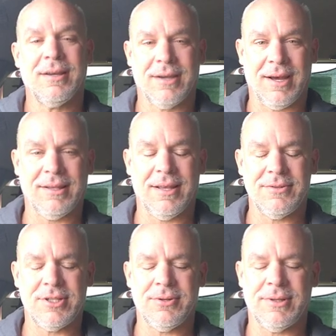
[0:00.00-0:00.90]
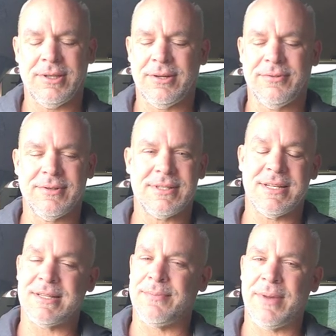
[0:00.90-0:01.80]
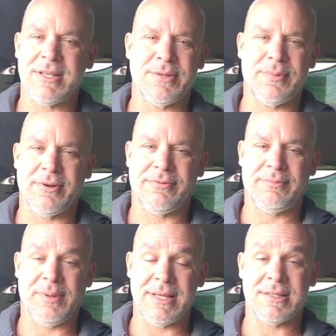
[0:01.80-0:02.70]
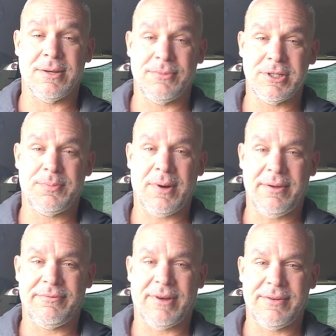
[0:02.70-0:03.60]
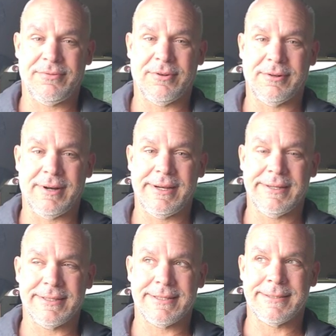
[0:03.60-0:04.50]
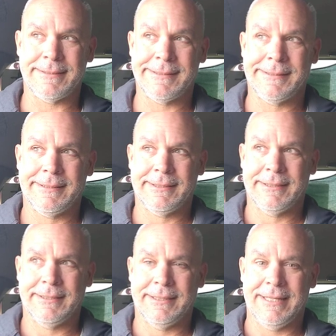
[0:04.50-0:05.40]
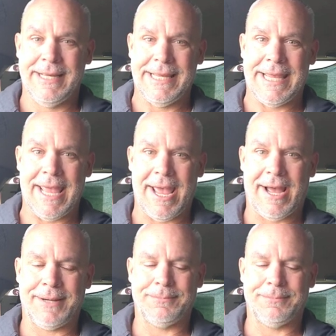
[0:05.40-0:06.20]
God loves you. And the universe is an amazing, beautiful place. And we should probably fight for it, right? Because, yeah.